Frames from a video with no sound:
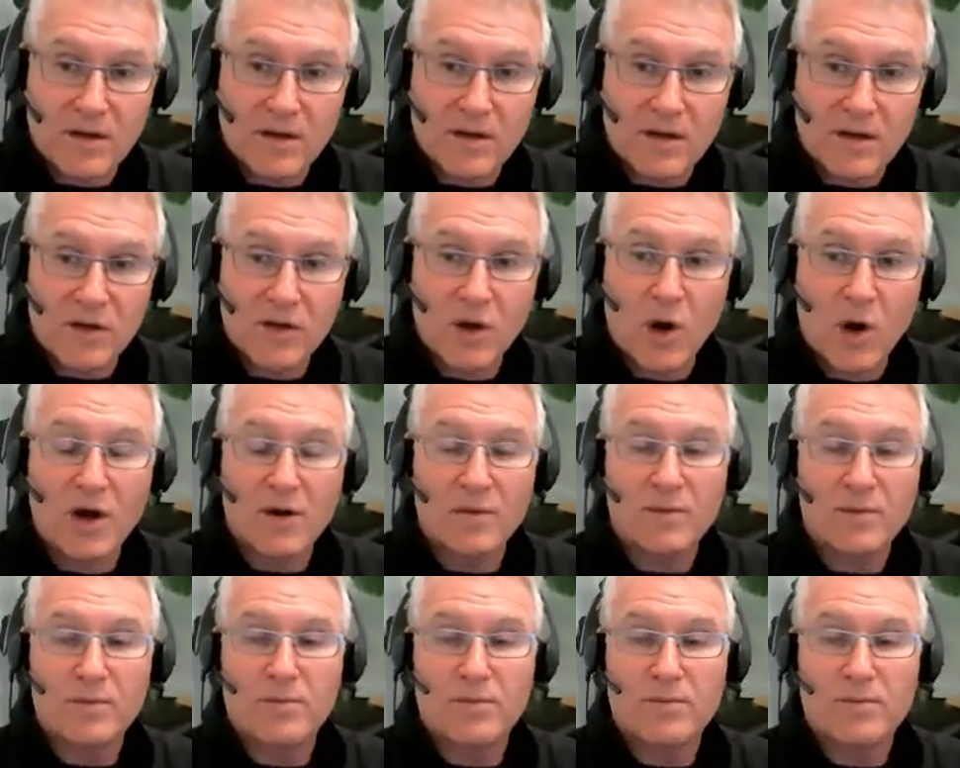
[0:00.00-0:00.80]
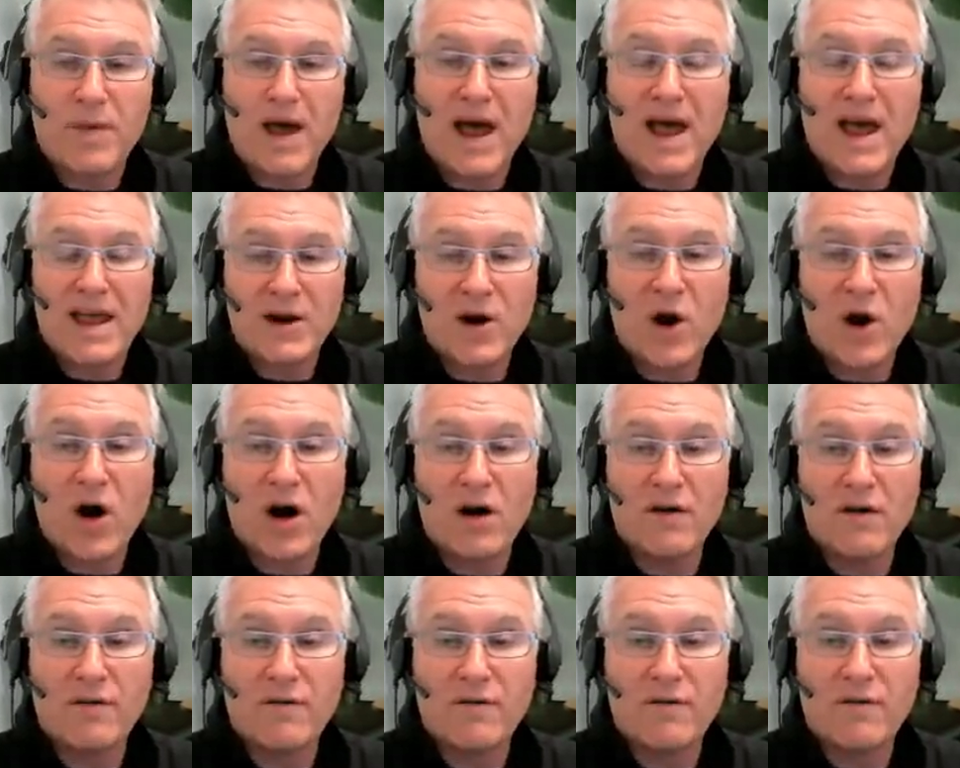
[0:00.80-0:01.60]
not paid
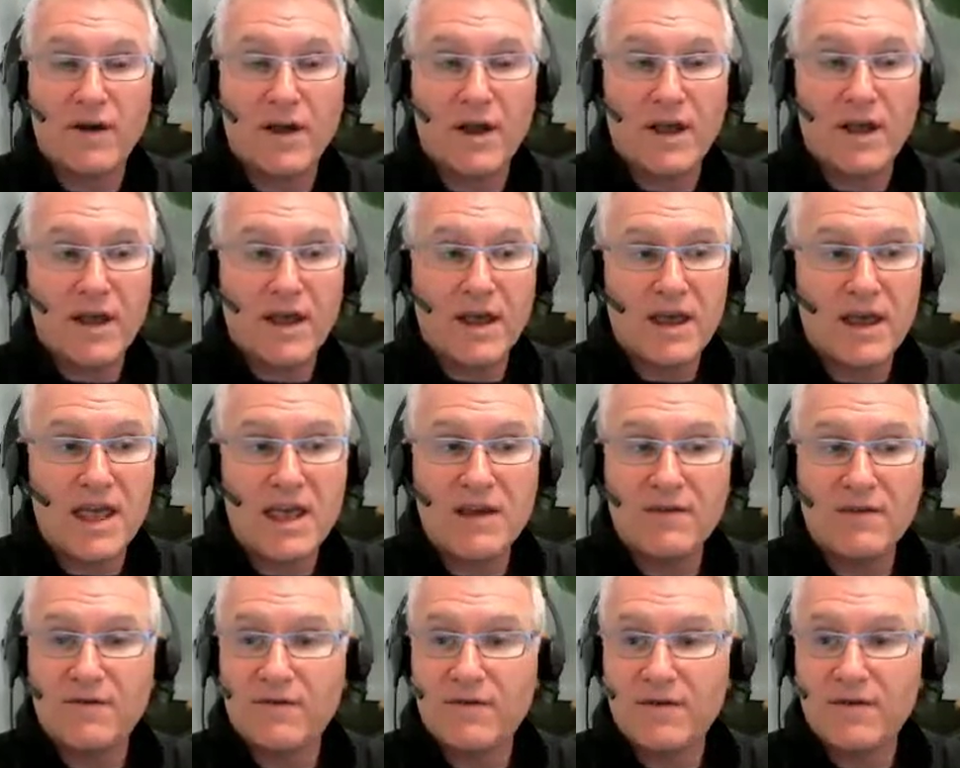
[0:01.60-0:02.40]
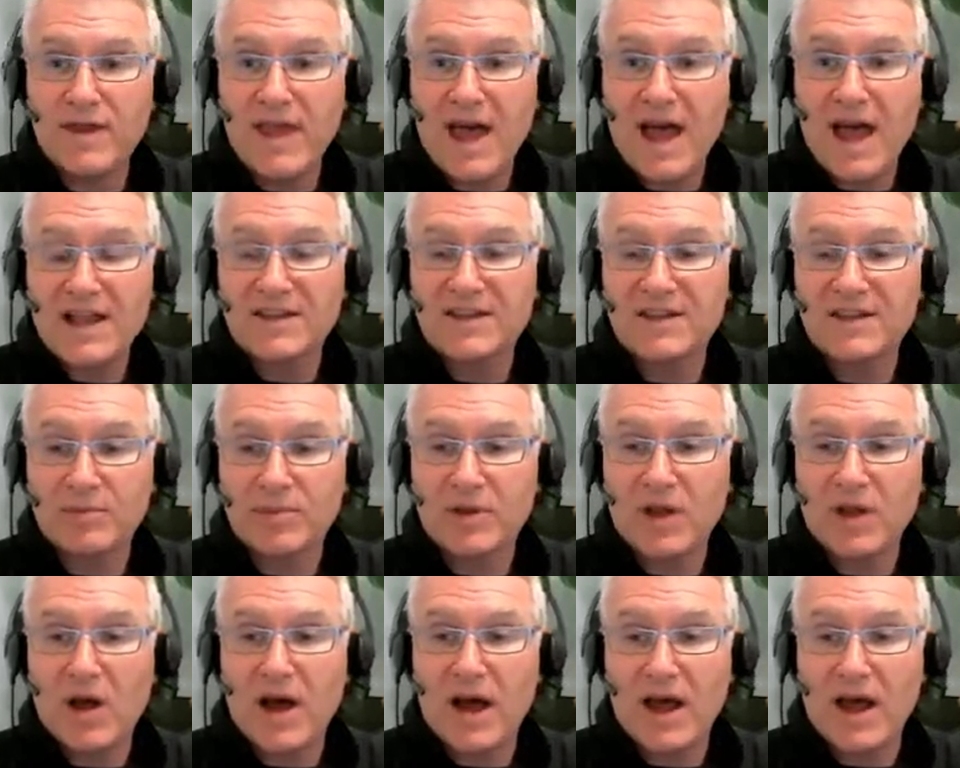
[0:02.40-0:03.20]
off if that
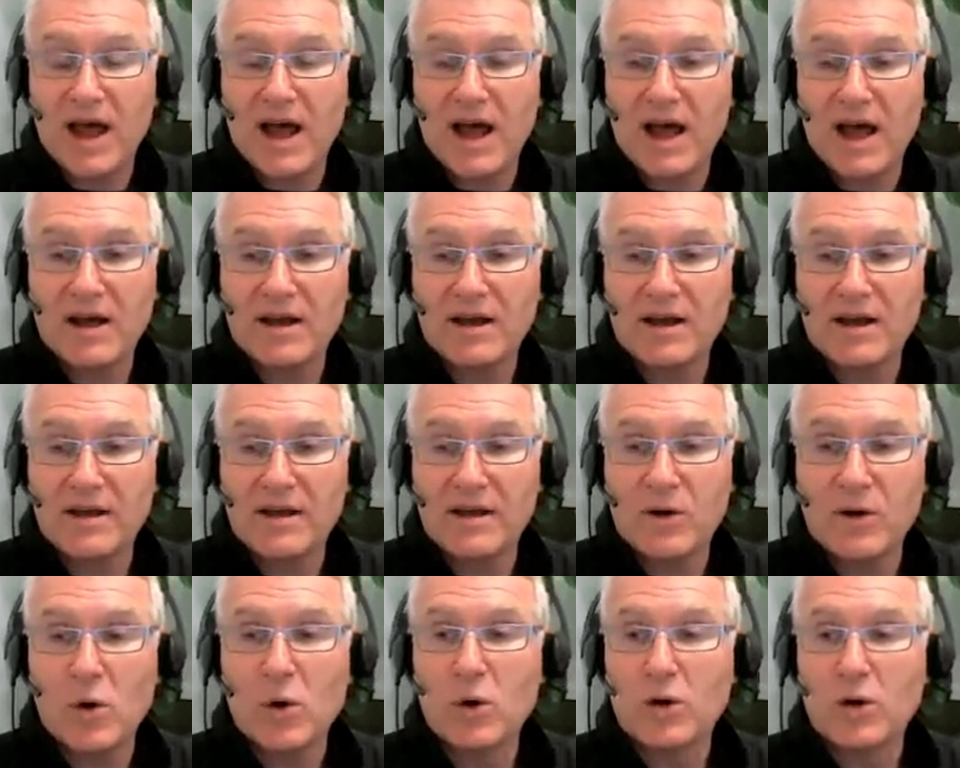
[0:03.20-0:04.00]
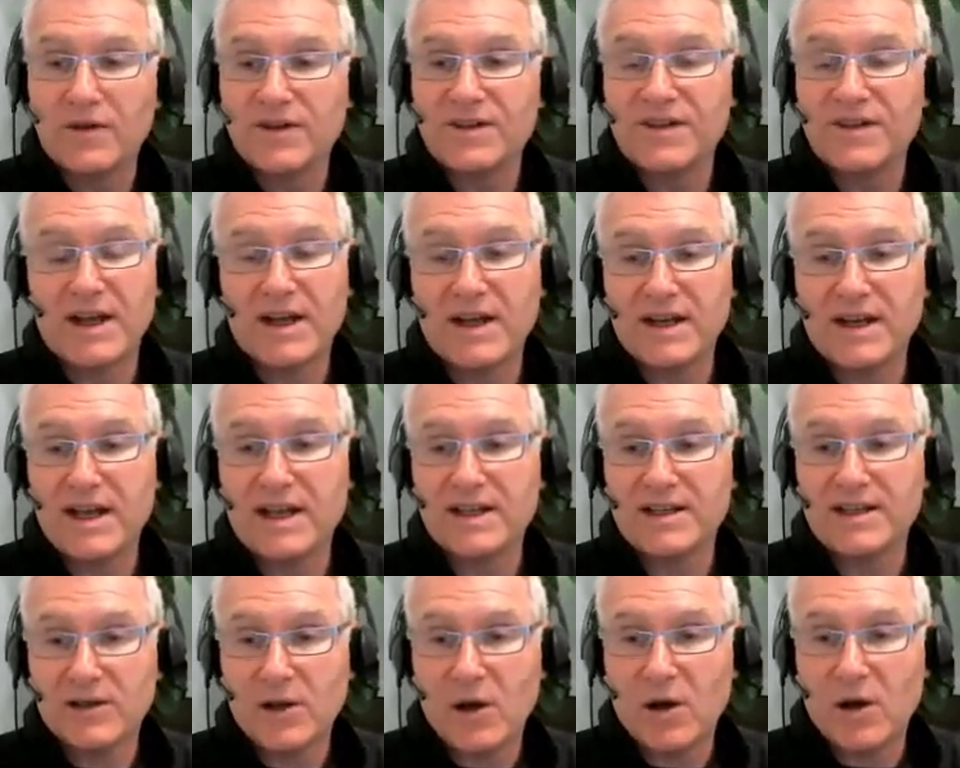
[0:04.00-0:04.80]
supplier all of a sudden
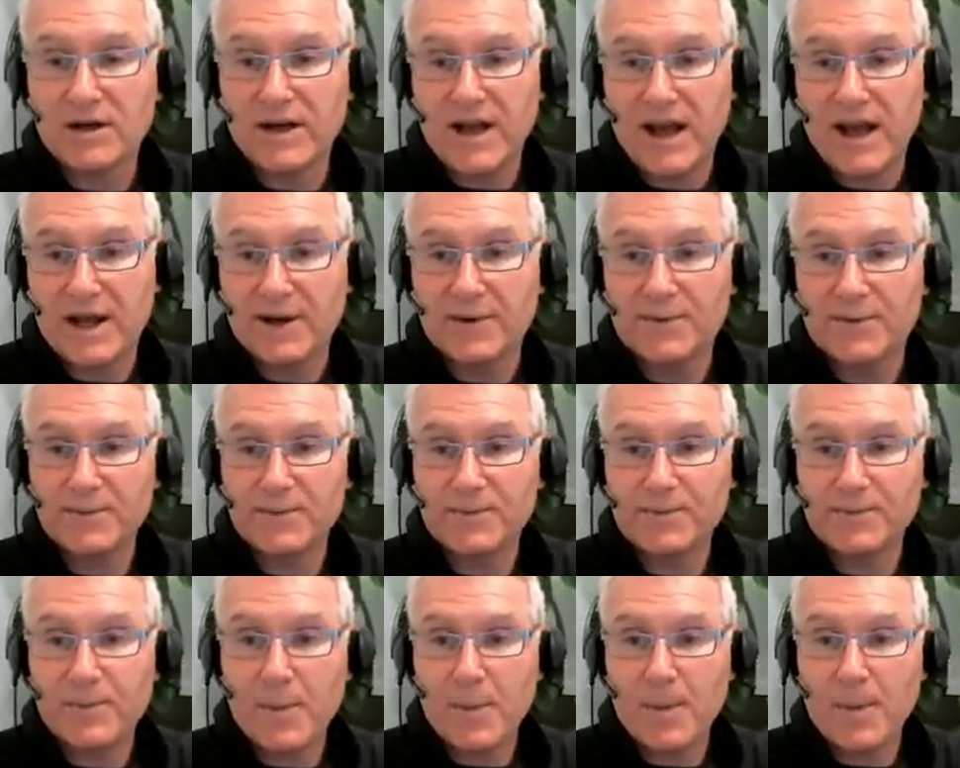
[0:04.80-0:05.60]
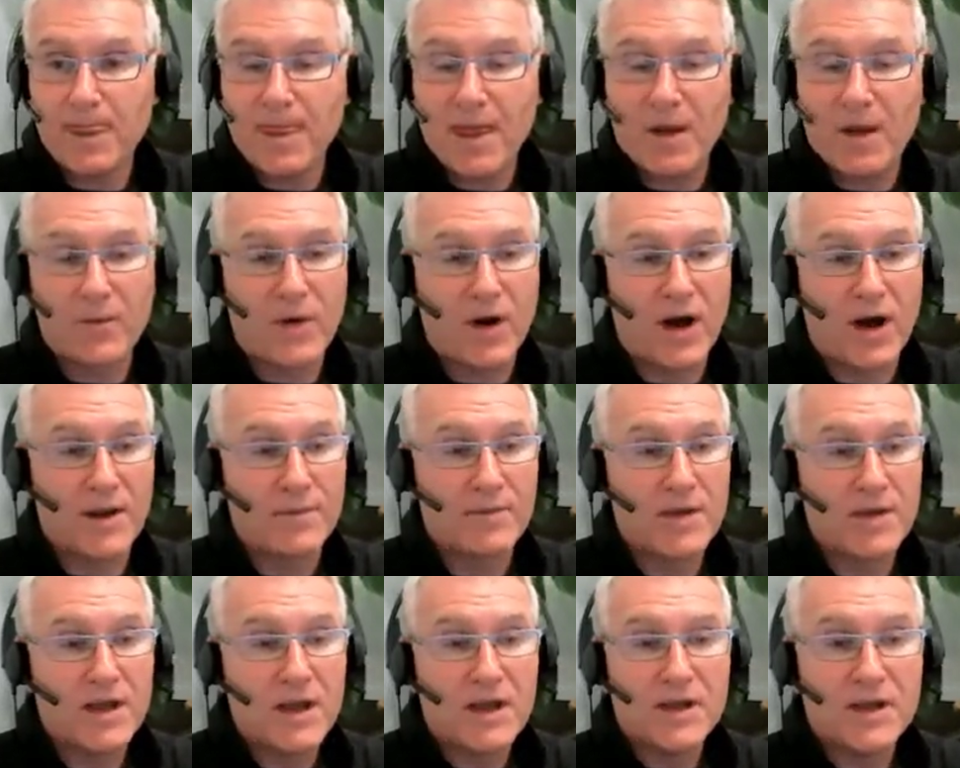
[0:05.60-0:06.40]
gets locked down, right?